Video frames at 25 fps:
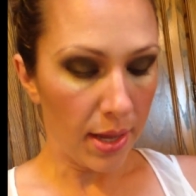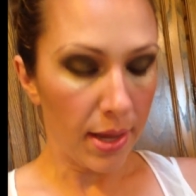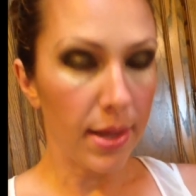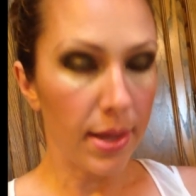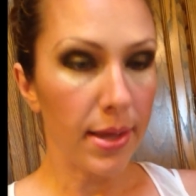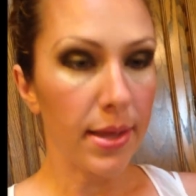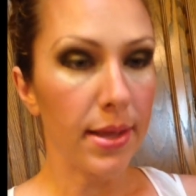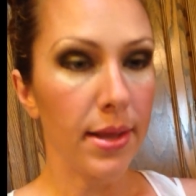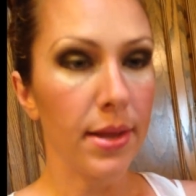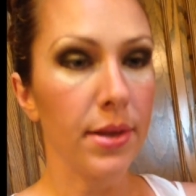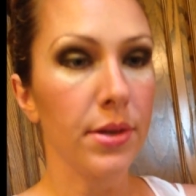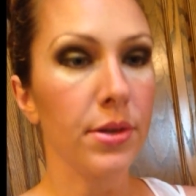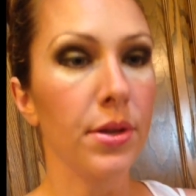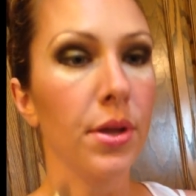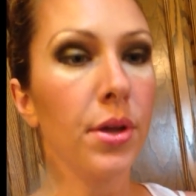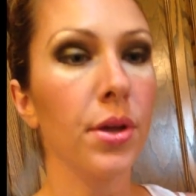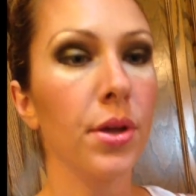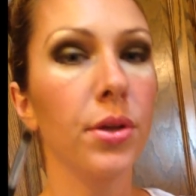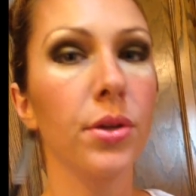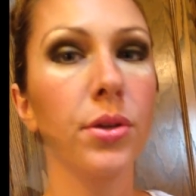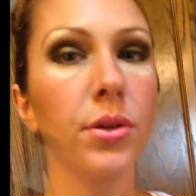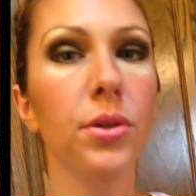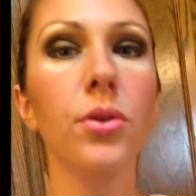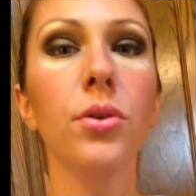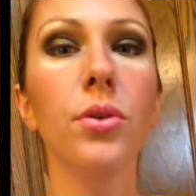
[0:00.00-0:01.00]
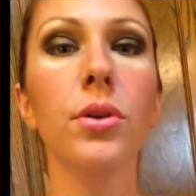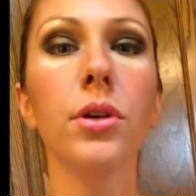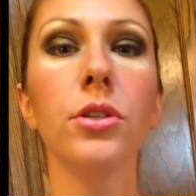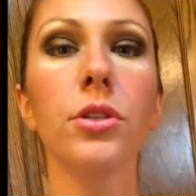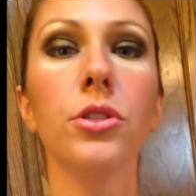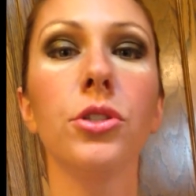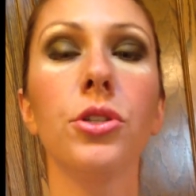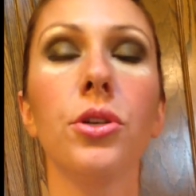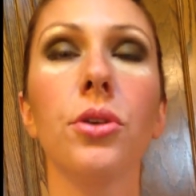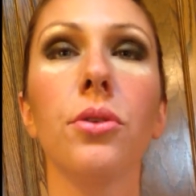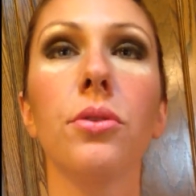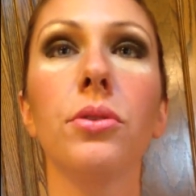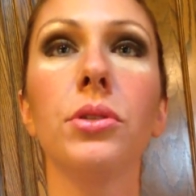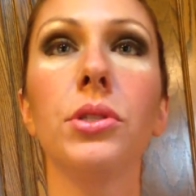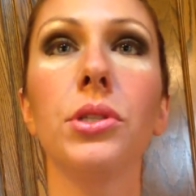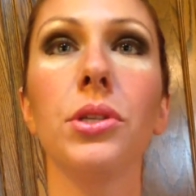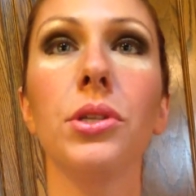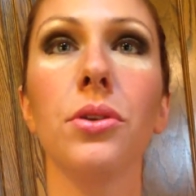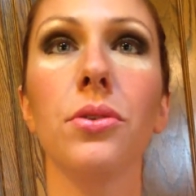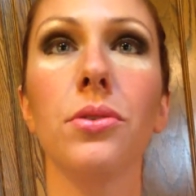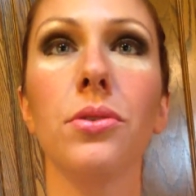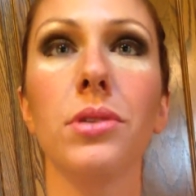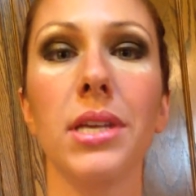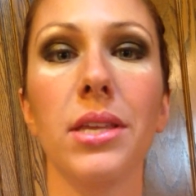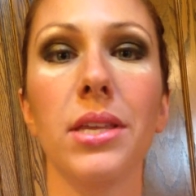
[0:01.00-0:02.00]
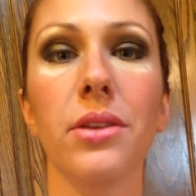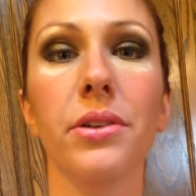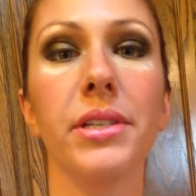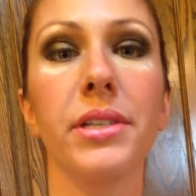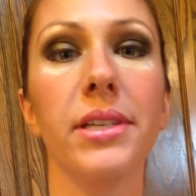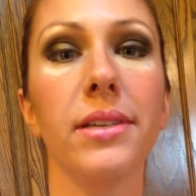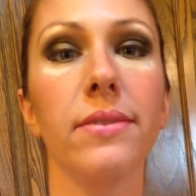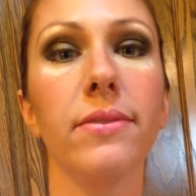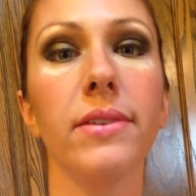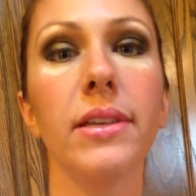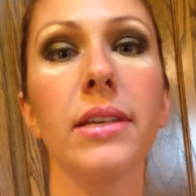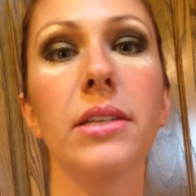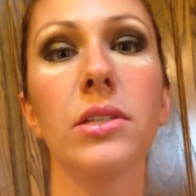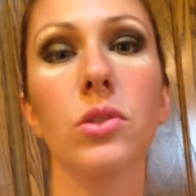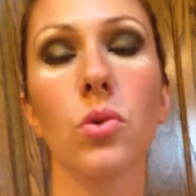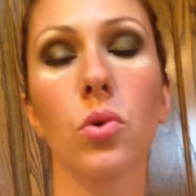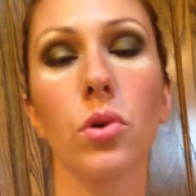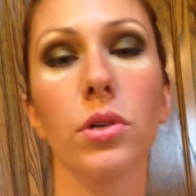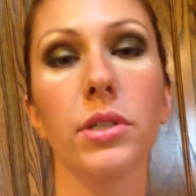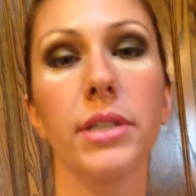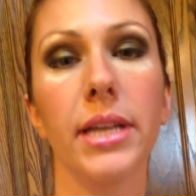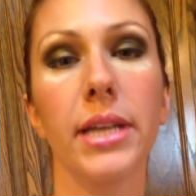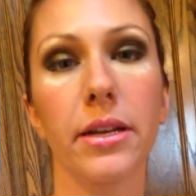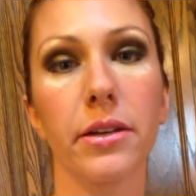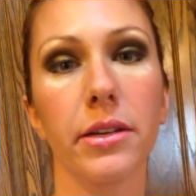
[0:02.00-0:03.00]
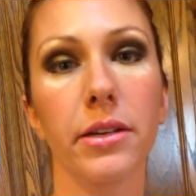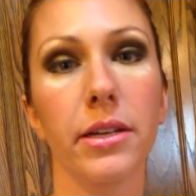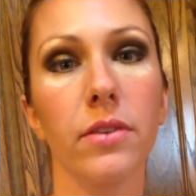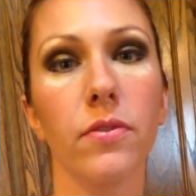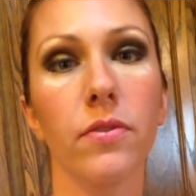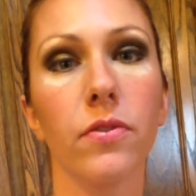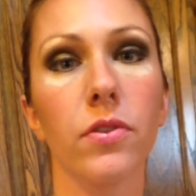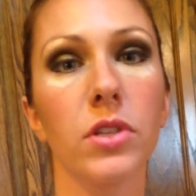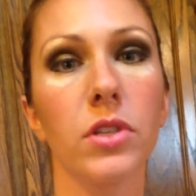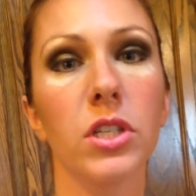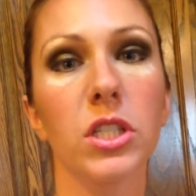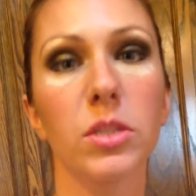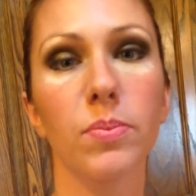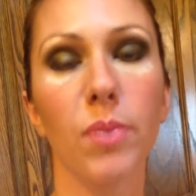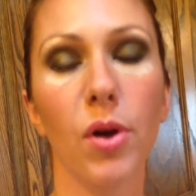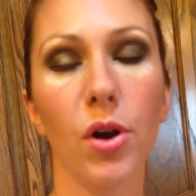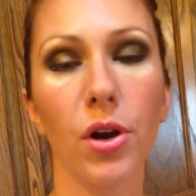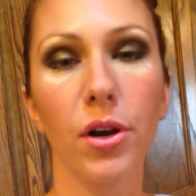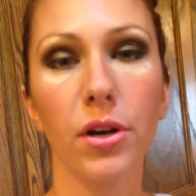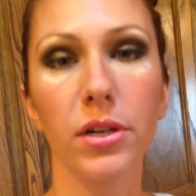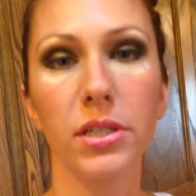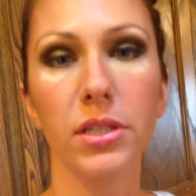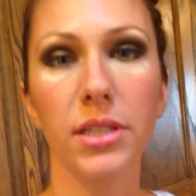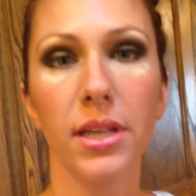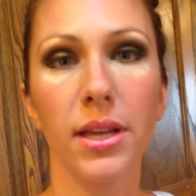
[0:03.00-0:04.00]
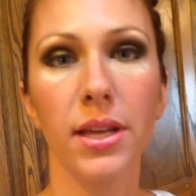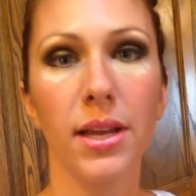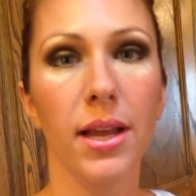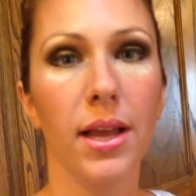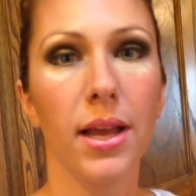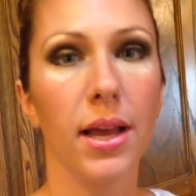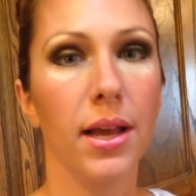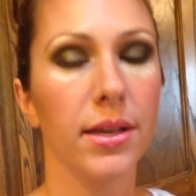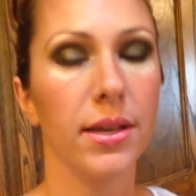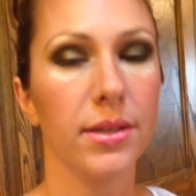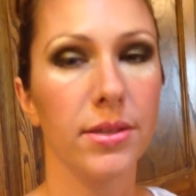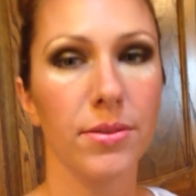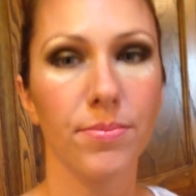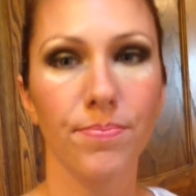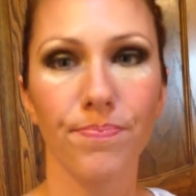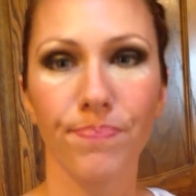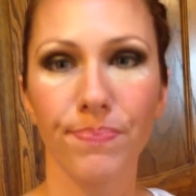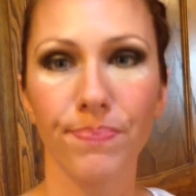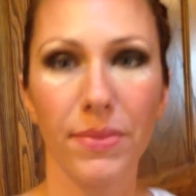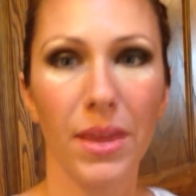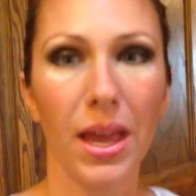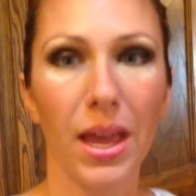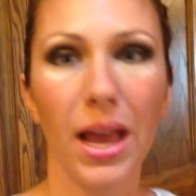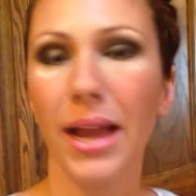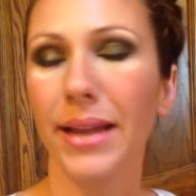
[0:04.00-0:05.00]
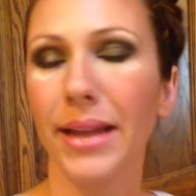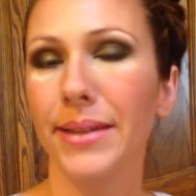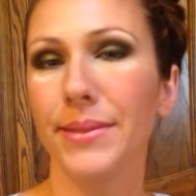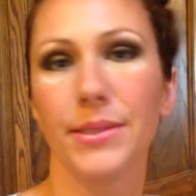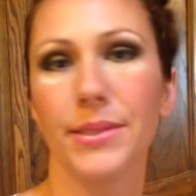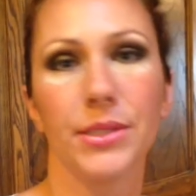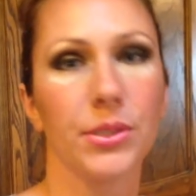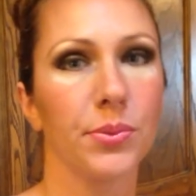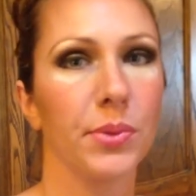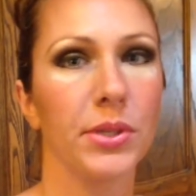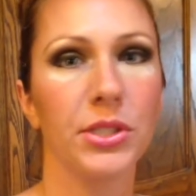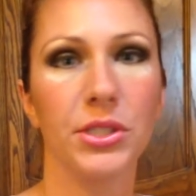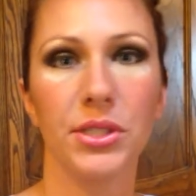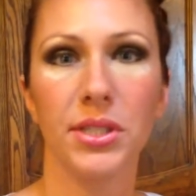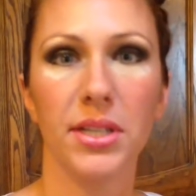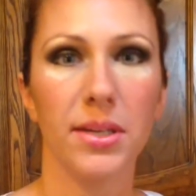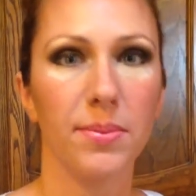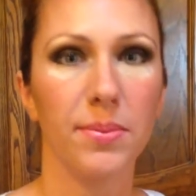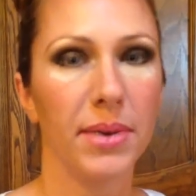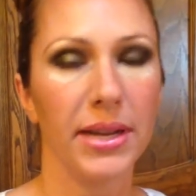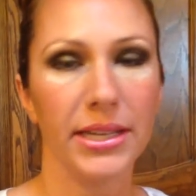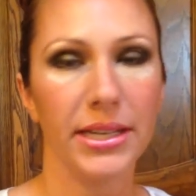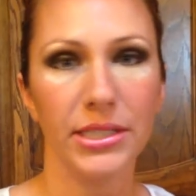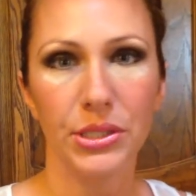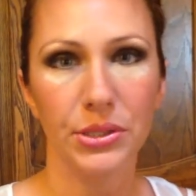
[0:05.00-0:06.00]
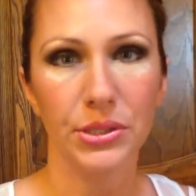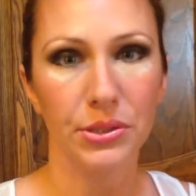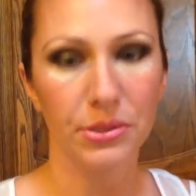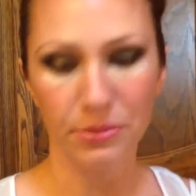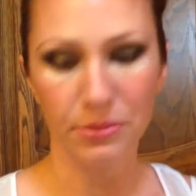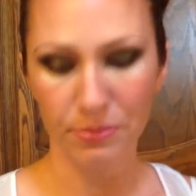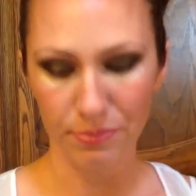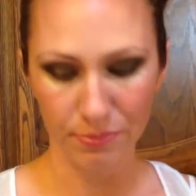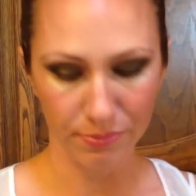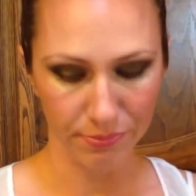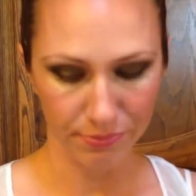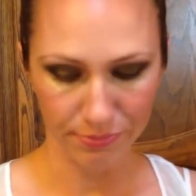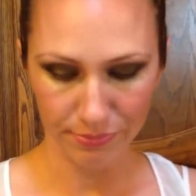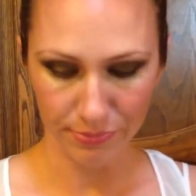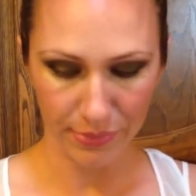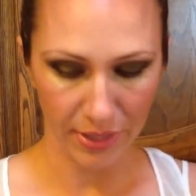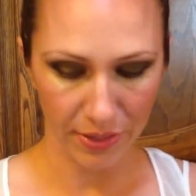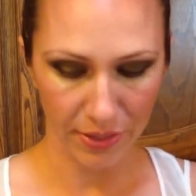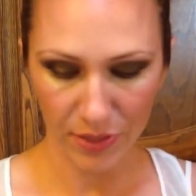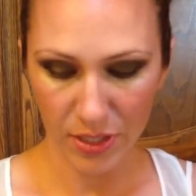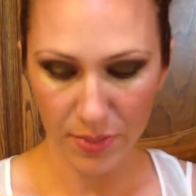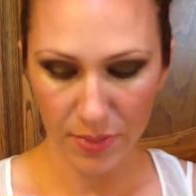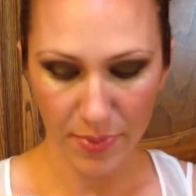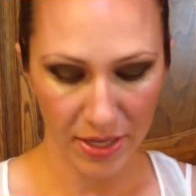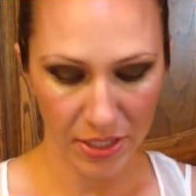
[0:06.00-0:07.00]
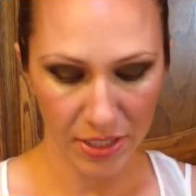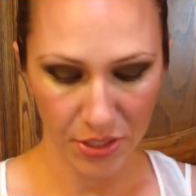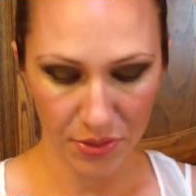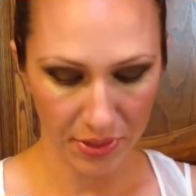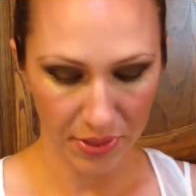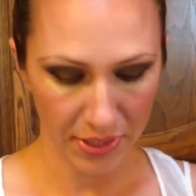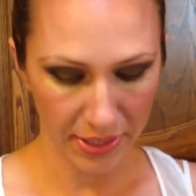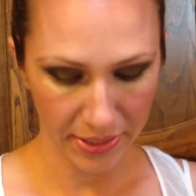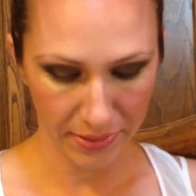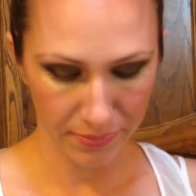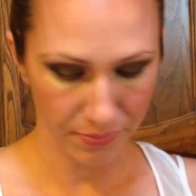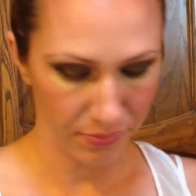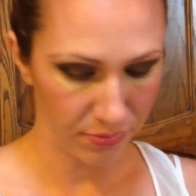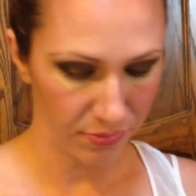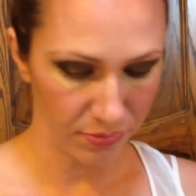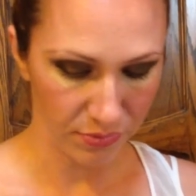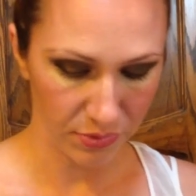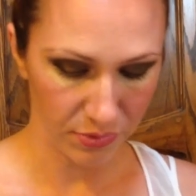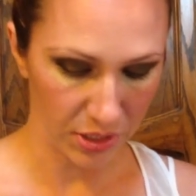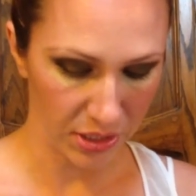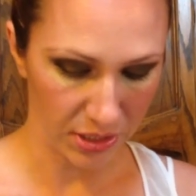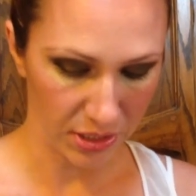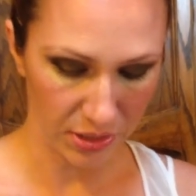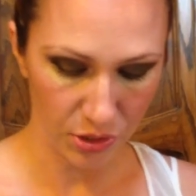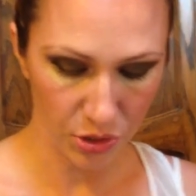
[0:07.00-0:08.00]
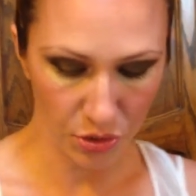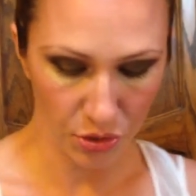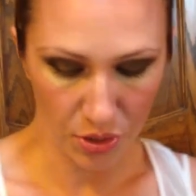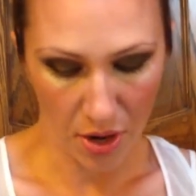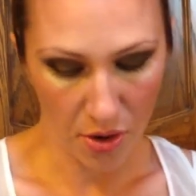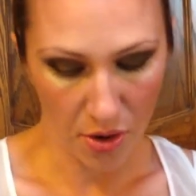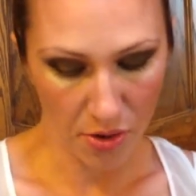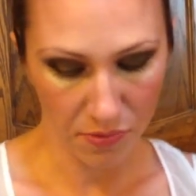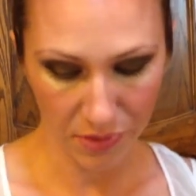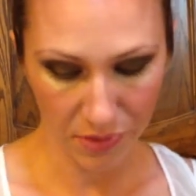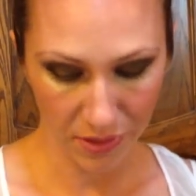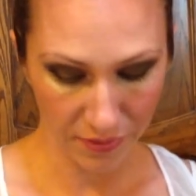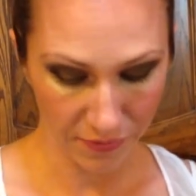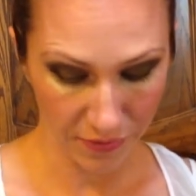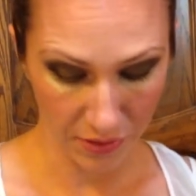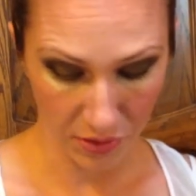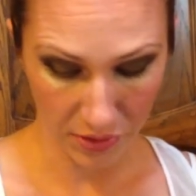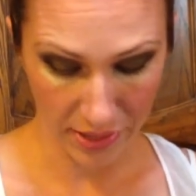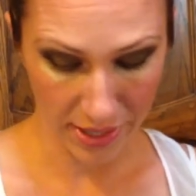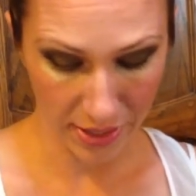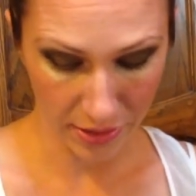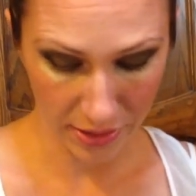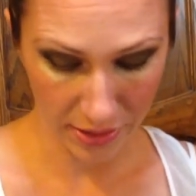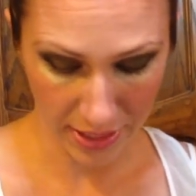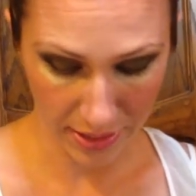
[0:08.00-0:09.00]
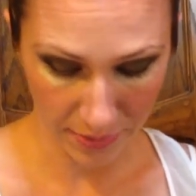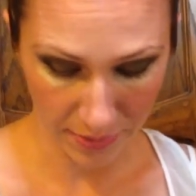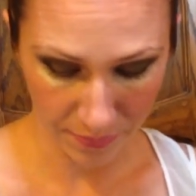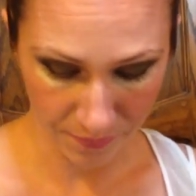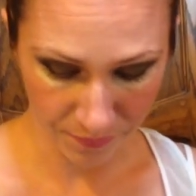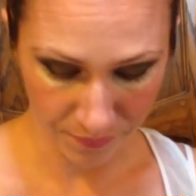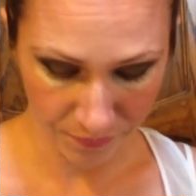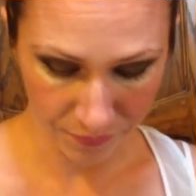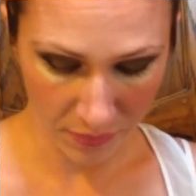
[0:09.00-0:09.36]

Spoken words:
And you can choose to use either Devious or Daring for this part. I switch it up. Every time I do it, I just do however I feel that day.